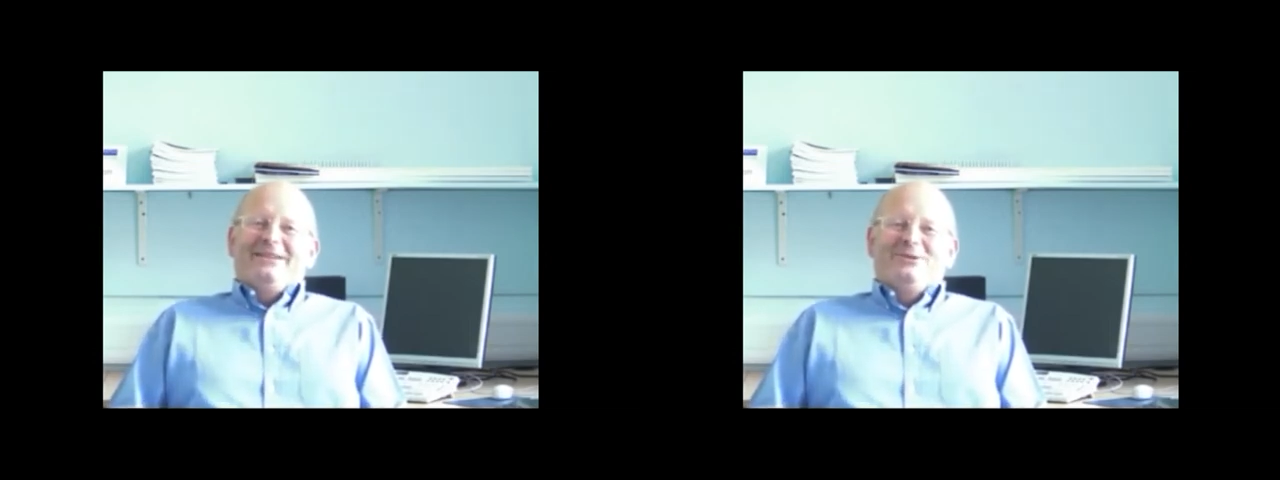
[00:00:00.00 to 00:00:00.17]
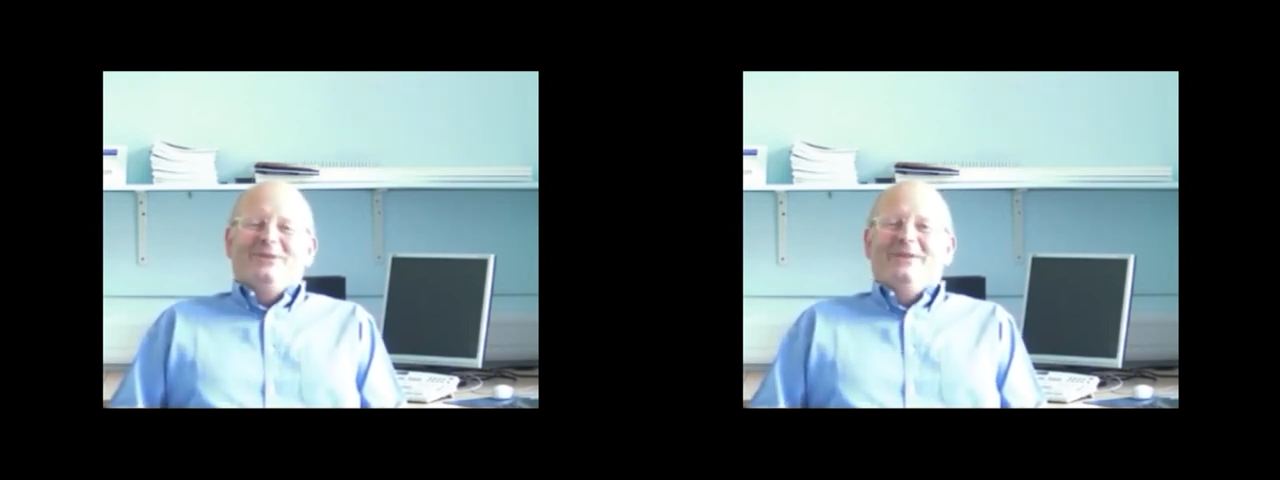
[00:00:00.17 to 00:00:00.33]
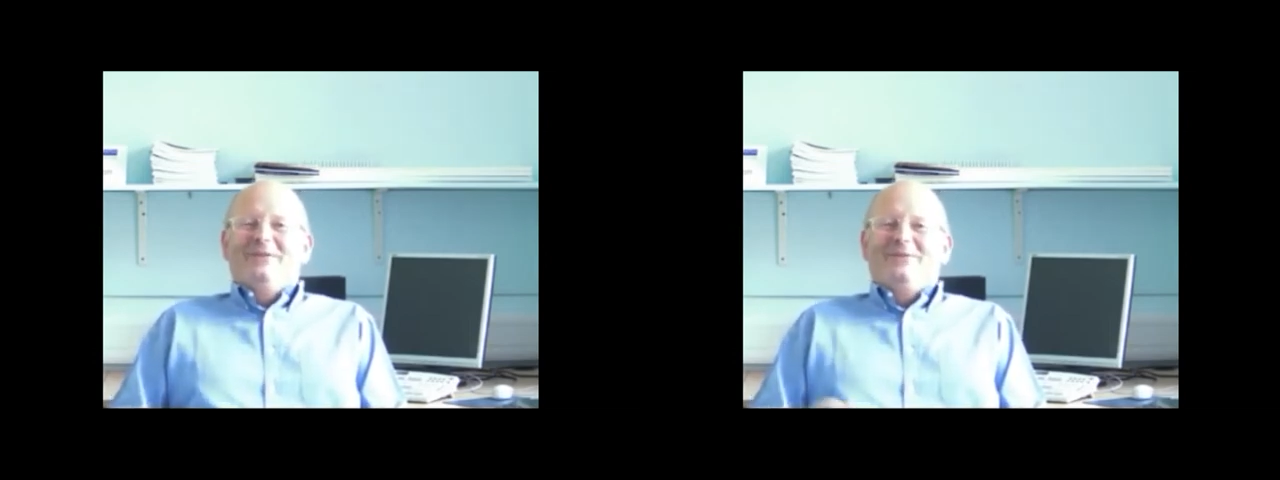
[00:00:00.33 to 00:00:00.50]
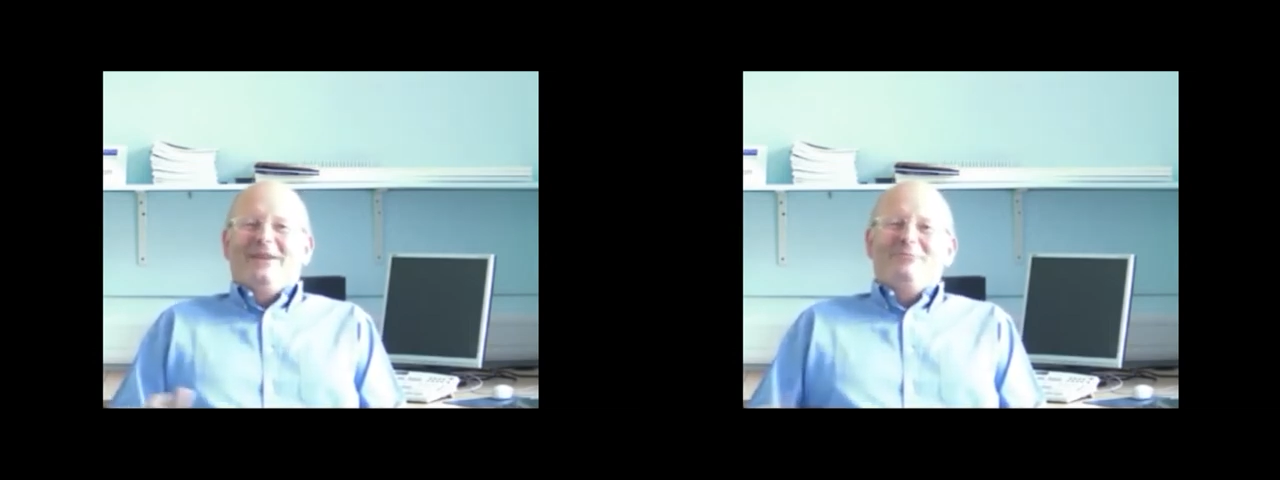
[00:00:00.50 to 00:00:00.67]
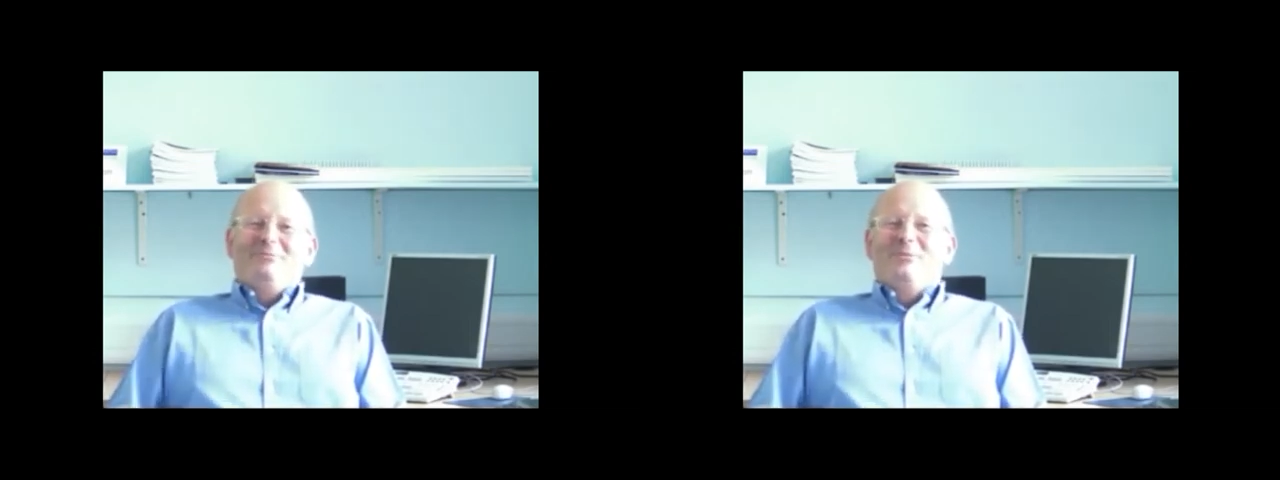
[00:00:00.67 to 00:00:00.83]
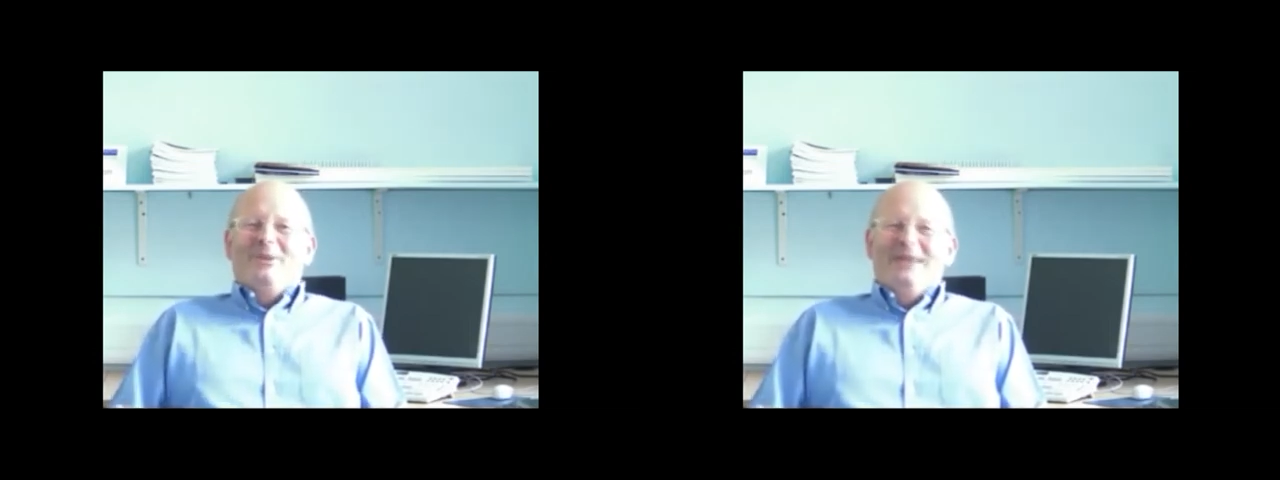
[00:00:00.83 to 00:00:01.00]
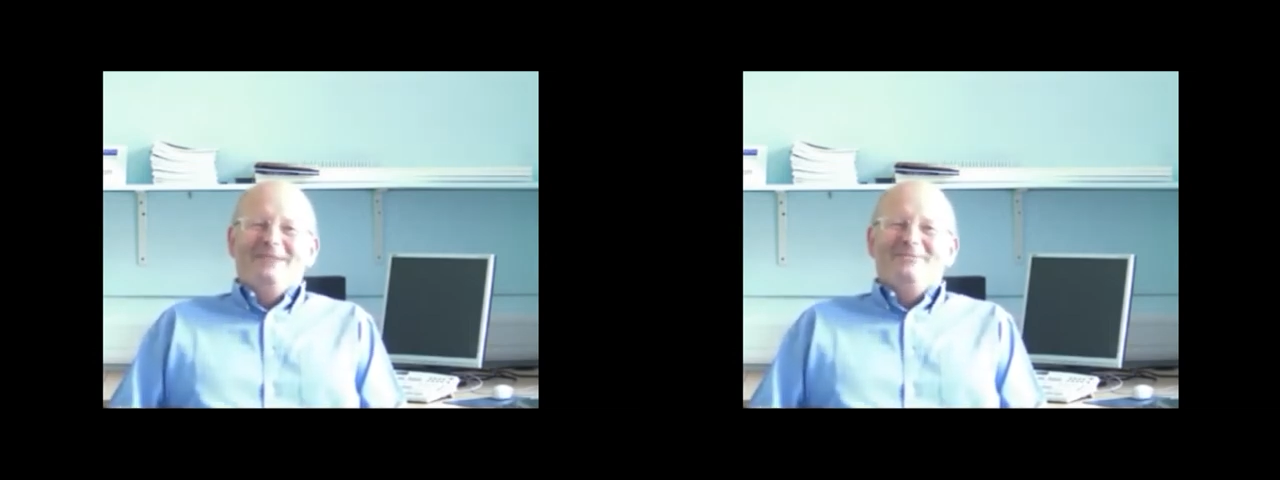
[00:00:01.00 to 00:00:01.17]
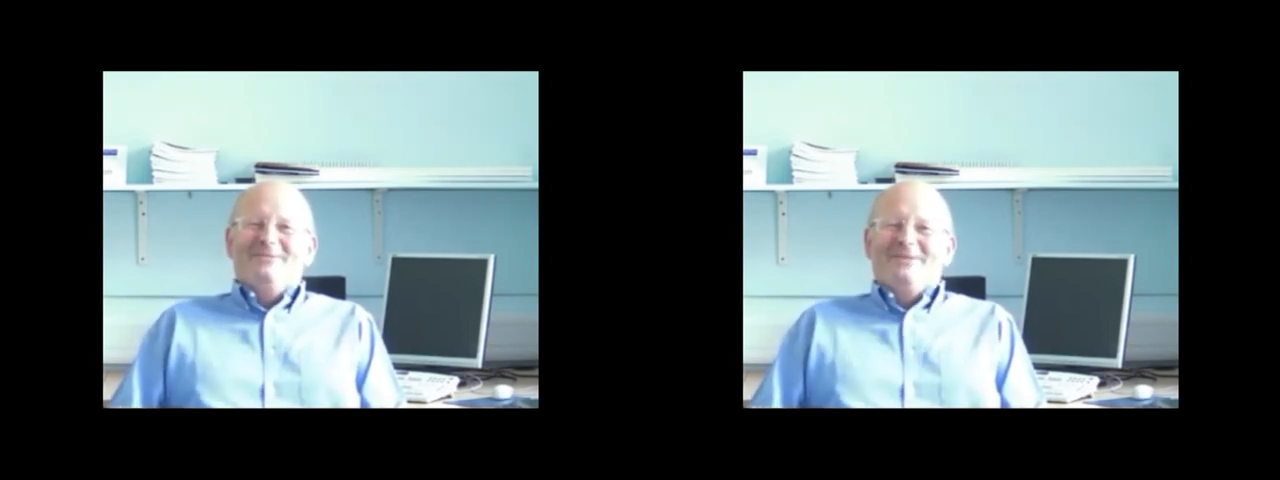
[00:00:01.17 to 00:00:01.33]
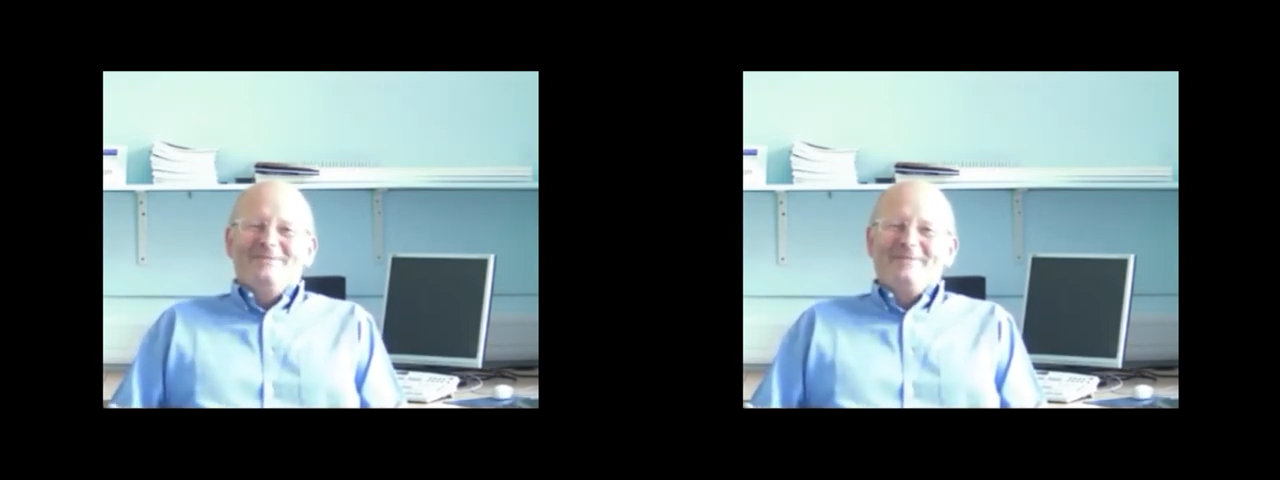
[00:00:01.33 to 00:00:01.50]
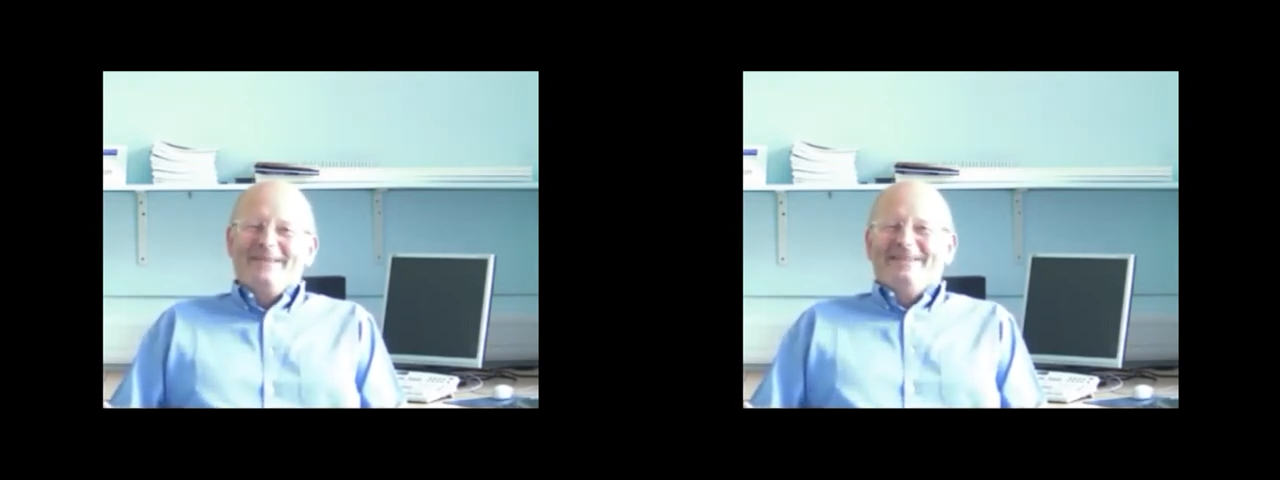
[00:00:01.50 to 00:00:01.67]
sort of unflappable air with them,